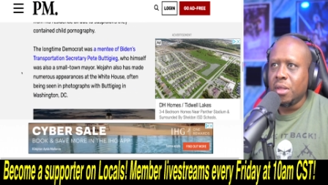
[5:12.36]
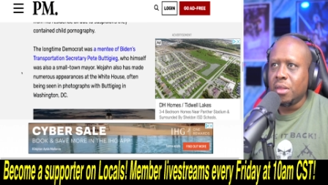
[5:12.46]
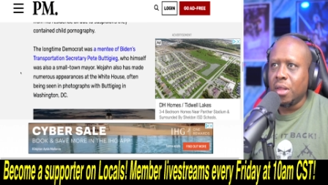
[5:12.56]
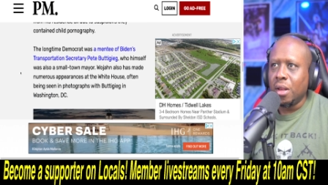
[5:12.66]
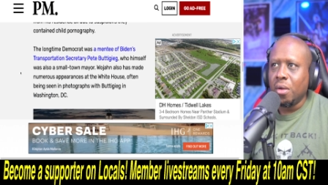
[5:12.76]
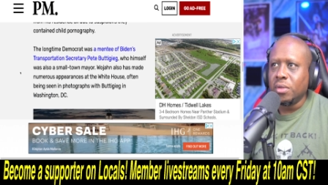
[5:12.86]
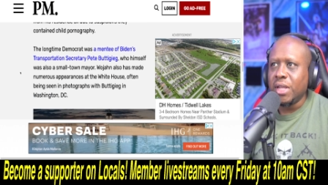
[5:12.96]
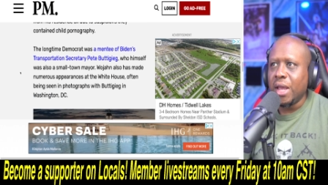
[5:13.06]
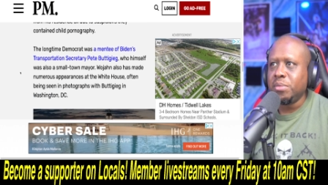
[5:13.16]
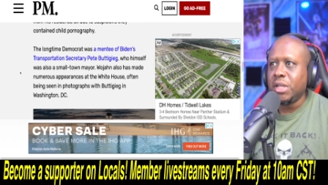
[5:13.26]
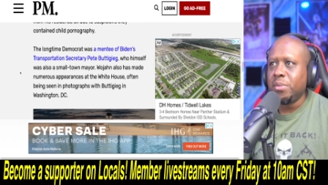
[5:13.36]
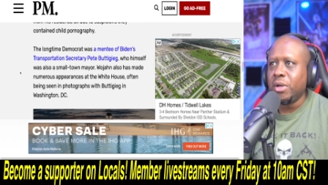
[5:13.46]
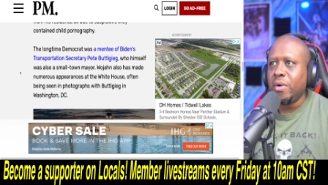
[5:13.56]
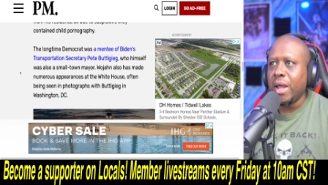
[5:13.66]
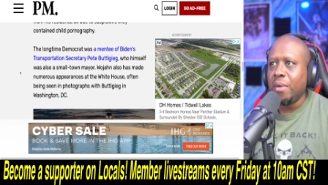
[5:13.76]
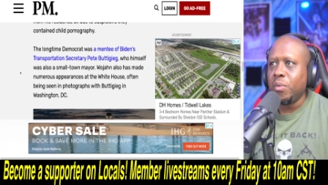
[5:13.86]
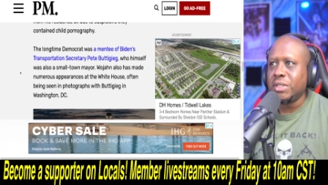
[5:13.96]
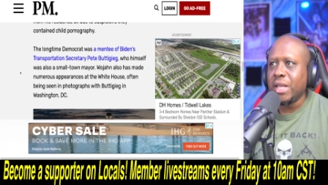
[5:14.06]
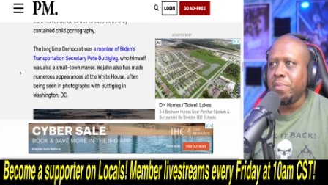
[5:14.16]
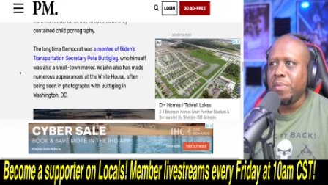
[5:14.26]
the longtime Democrat
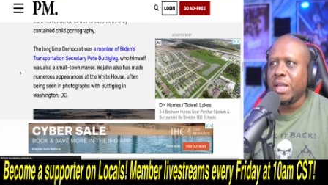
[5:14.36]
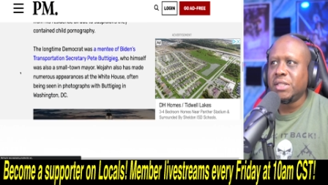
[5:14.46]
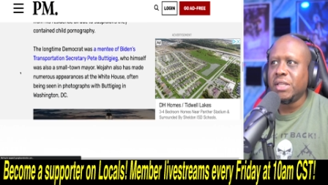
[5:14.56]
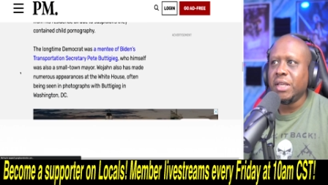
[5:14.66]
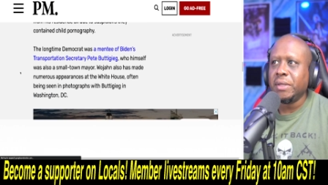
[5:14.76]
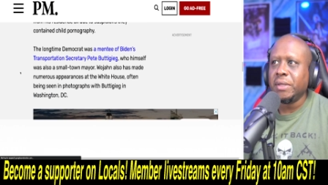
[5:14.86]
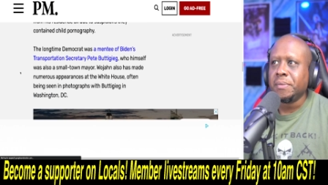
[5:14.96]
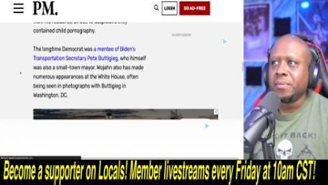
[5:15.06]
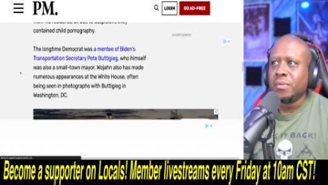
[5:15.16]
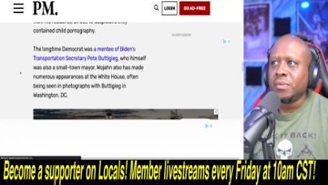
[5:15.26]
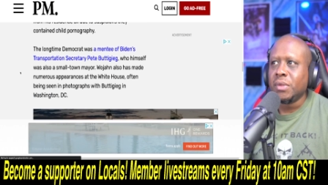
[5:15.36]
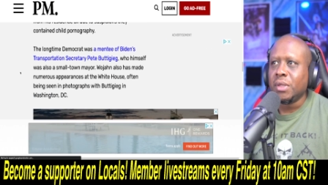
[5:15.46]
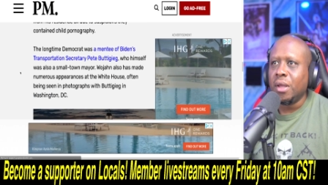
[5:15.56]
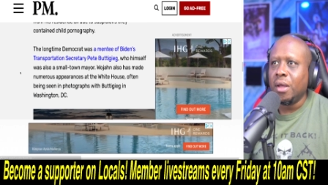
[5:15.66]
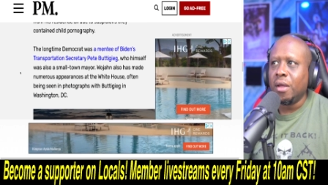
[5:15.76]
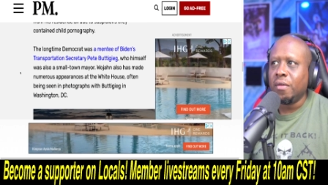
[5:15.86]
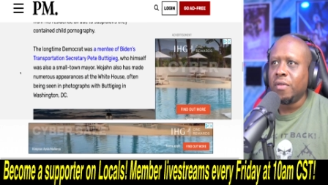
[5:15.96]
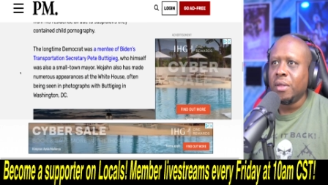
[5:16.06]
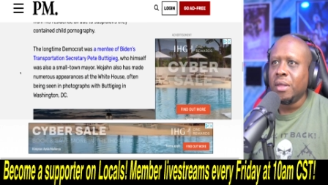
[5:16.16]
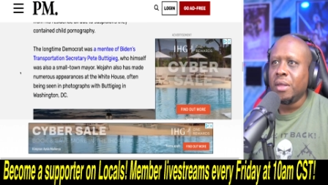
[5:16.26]
was a mentee
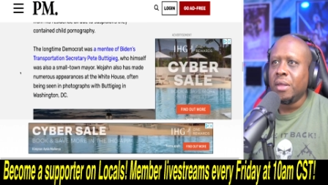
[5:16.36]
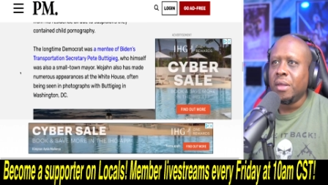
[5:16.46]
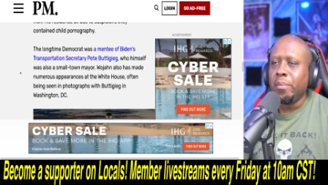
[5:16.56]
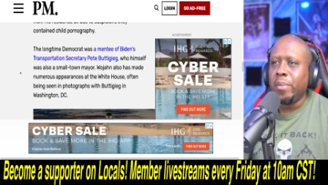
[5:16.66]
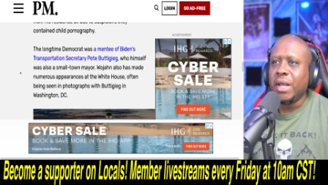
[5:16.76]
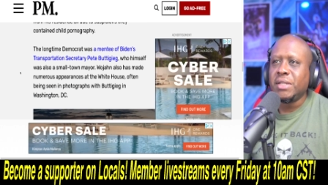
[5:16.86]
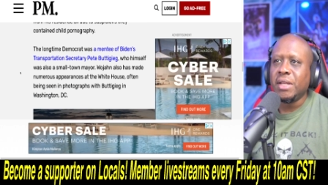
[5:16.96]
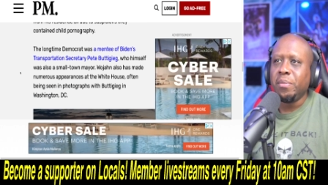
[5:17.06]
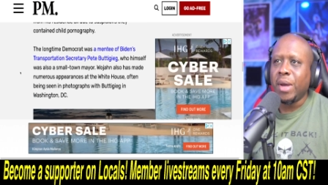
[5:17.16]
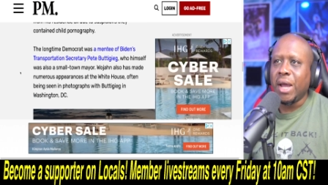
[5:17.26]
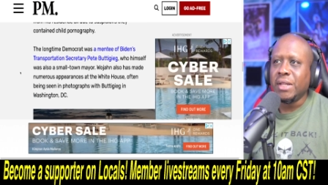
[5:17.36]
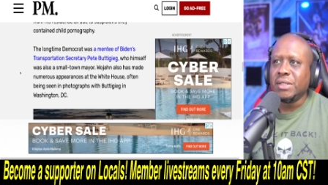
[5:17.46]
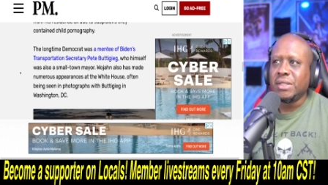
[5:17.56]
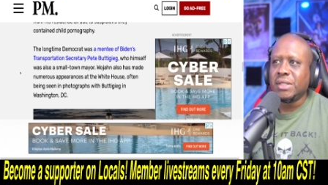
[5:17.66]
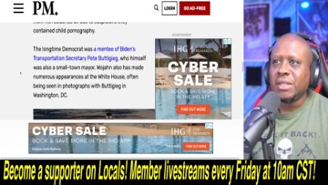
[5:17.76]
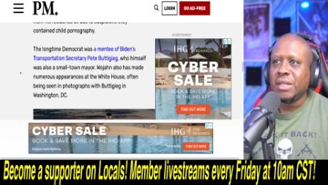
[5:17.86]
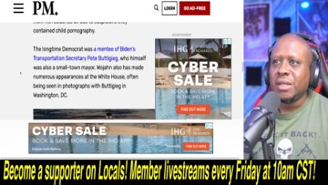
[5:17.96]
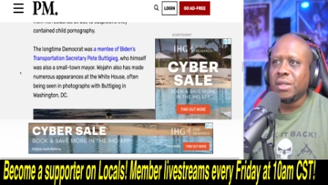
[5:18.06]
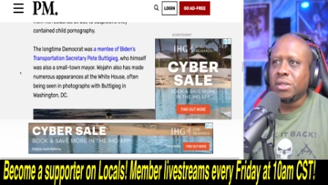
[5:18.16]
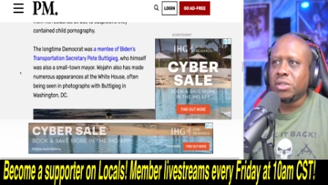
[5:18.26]
of Beijing Biden's
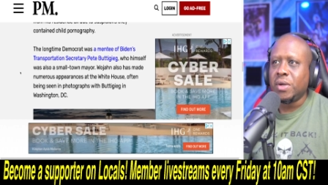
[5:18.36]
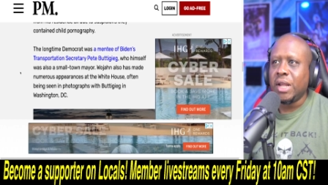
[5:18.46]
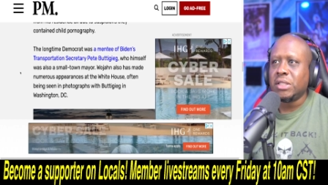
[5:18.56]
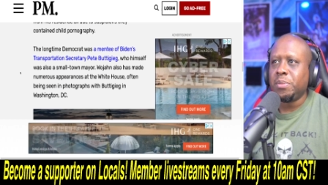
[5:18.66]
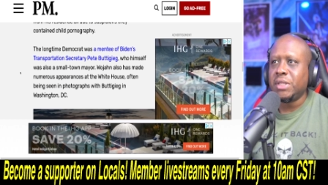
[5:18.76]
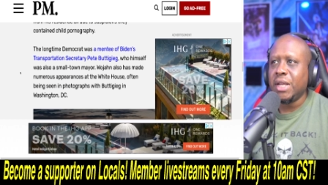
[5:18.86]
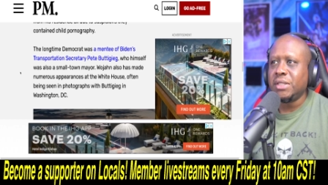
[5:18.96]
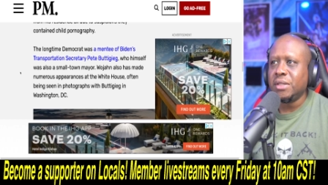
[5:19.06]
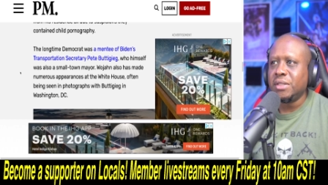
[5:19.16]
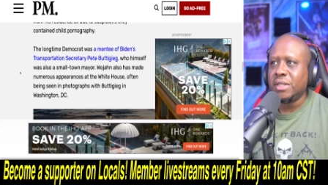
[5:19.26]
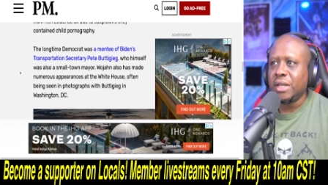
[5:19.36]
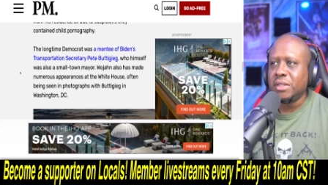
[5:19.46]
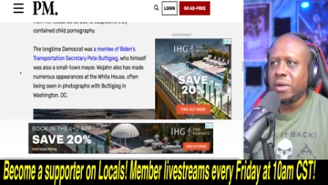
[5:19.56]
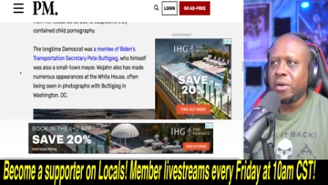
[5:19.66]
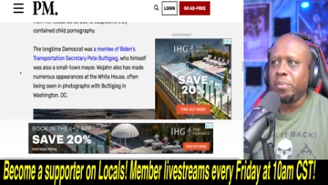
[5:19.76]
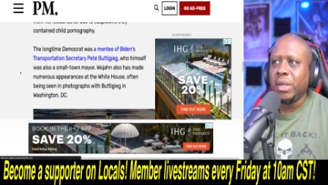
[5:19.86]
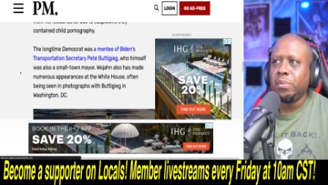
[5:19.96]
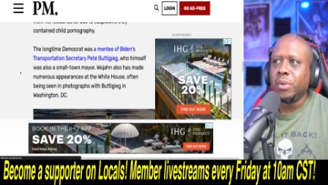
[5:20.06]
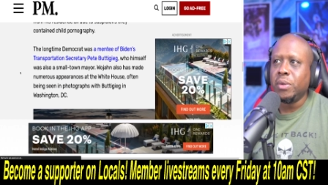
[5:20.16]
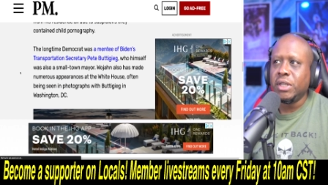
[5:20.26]
transportation secretary,
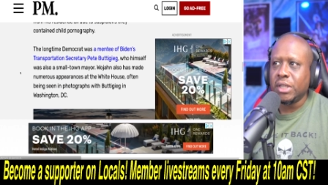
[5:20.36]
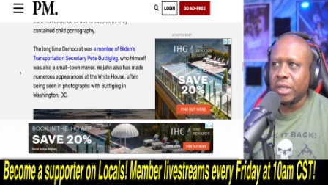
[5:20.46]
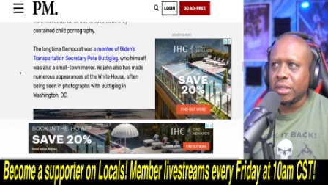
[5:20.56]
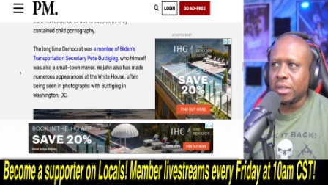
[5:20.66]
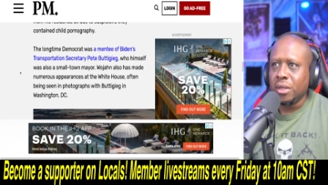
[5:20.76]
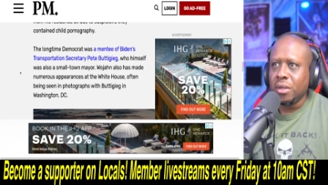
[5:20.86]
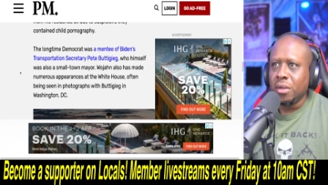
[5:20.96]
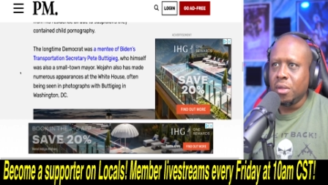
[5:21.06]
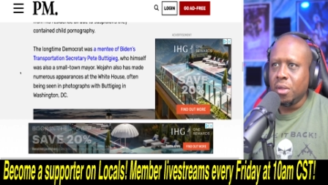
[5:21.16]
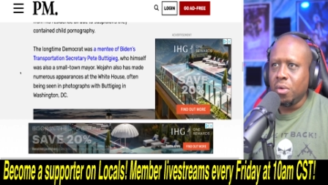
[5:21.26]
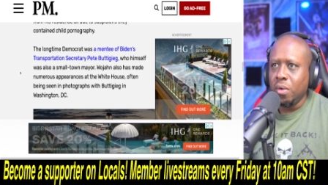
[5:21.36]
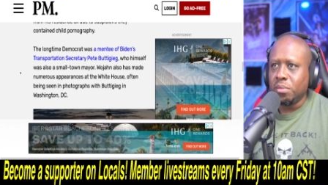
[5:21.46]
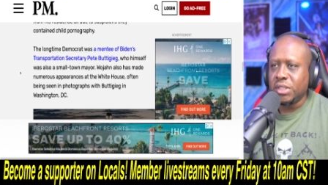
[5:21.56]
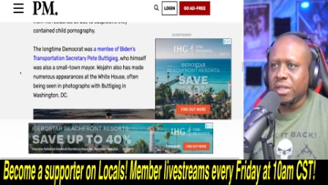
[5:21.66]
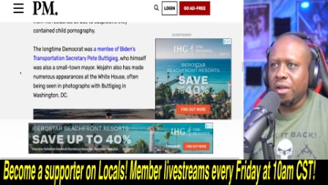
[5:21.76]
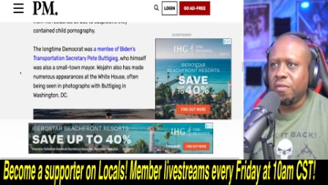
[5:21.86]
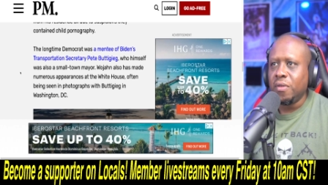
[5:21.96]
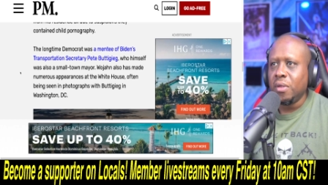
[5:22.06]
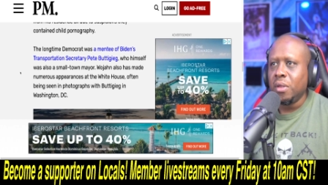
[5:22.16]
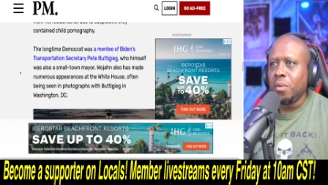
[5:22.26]
Pete Buttigieg, who
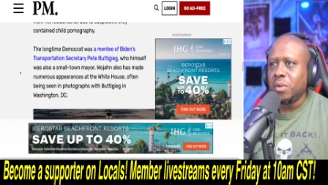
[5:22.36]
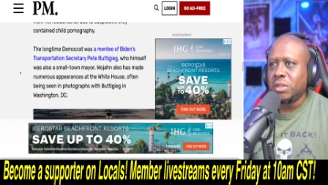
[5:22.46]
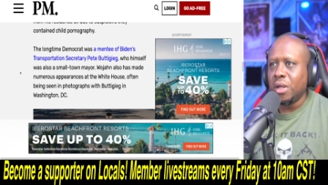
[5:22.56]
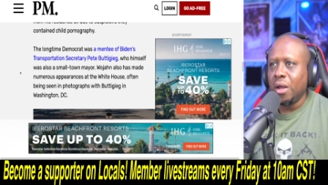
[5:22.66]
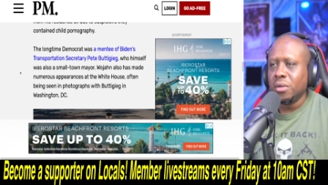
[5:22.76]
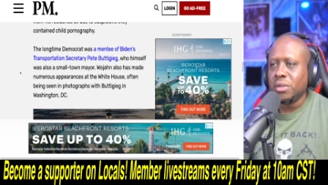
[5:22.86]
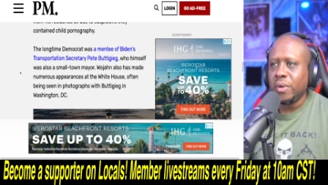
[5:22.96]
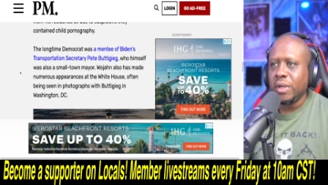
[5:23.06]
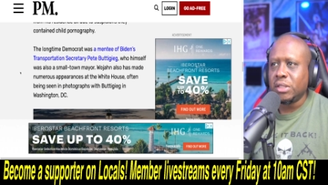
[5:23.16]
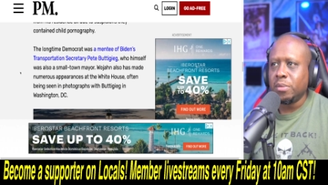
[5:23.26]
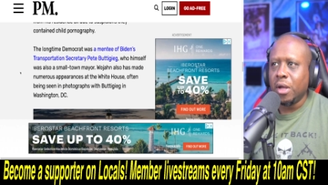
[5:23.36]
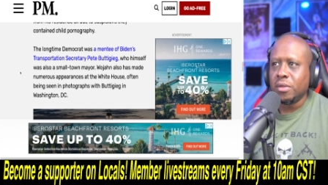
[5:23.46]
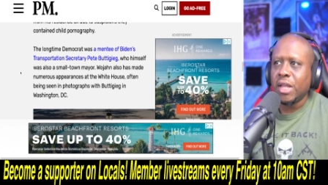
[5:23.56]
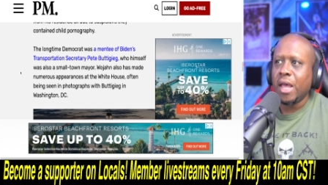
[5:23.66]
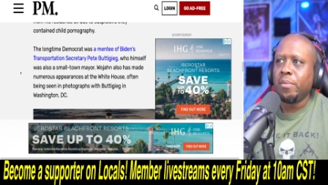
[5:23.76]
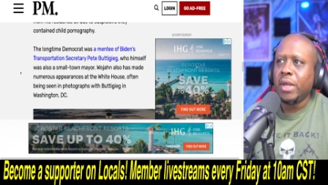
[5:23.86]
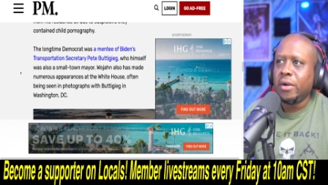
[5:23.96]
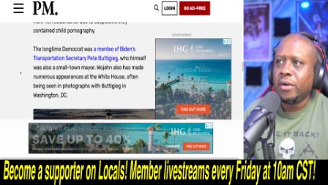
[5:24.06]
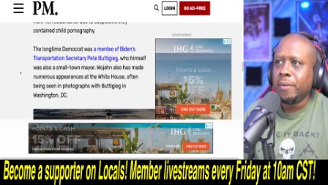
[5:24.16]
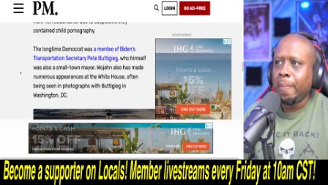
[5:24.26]
himself was also a small time
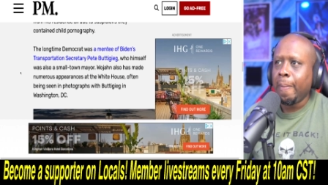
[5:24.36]
mayor.